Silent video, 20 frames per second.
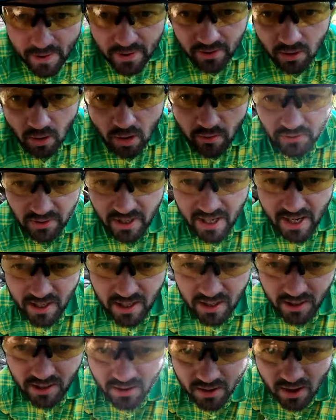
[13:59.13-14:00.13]
like
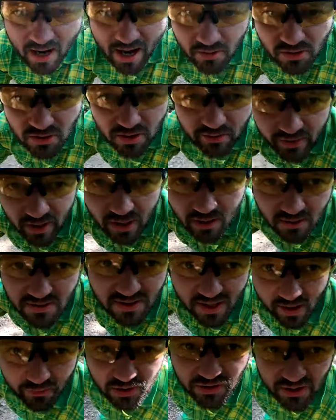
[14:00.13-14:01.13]
overlanding and how-to videos,
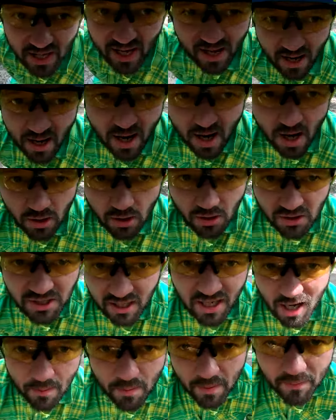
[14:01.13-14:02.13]
stuff like that, go check
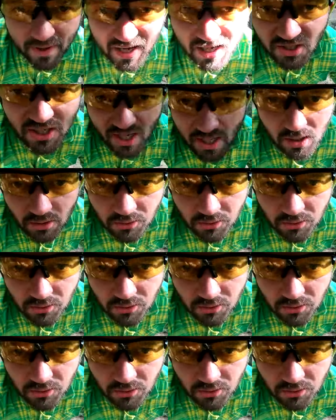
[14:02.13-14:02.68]
out my main channel in